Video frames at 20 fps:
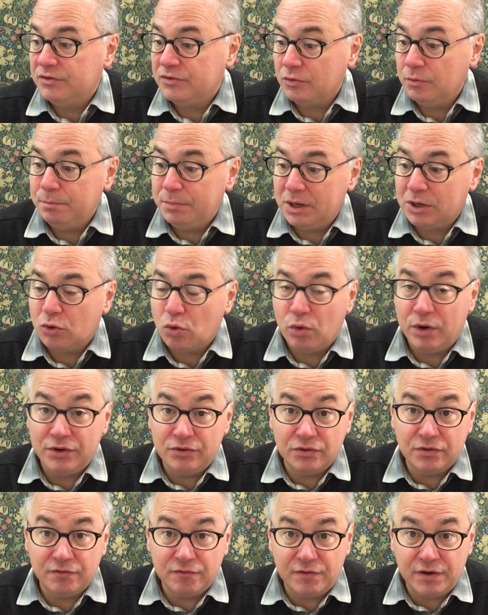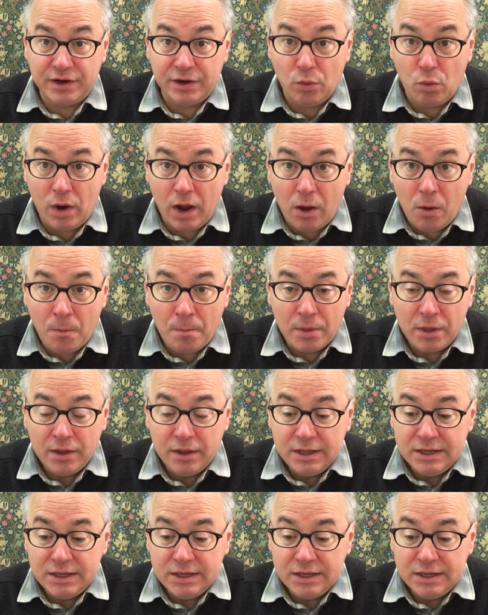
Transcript: so Bitcoin doing very well.